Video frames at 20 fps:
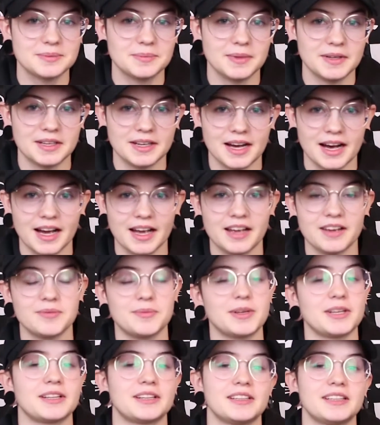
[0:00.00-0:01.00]
but I have
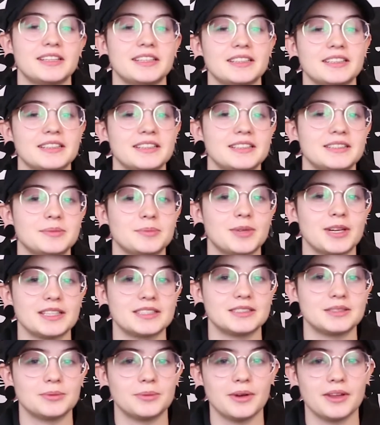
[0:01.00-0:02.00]
been clinically
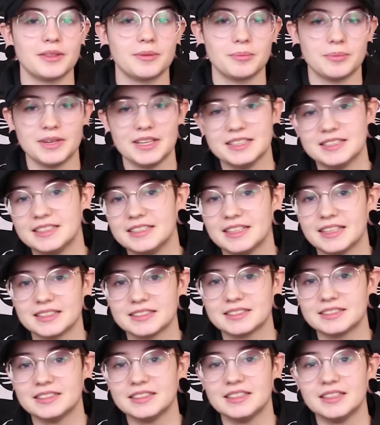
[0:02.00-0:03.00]
depressed with
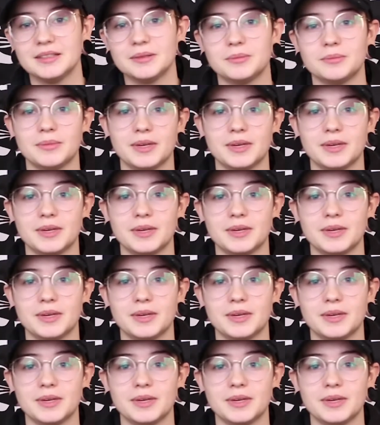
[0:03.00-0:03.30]
PTSD,